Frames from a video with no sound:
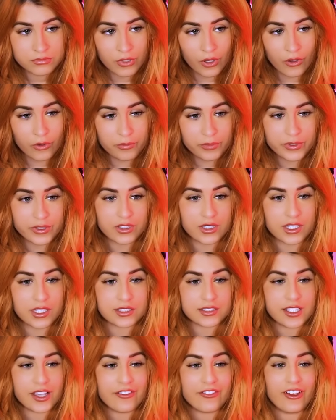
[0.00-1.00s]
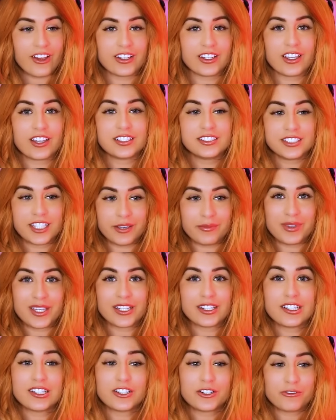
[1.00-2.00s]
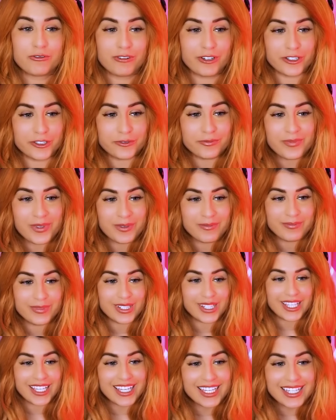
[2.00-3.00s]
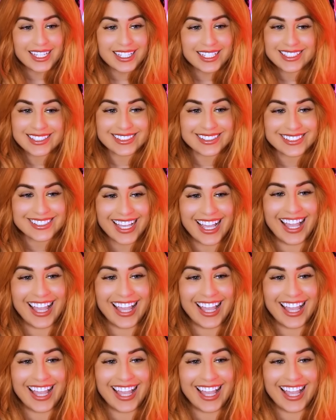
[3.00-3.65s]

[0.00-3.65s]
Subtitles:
Oh, please have Anya and Damian in a group. Please.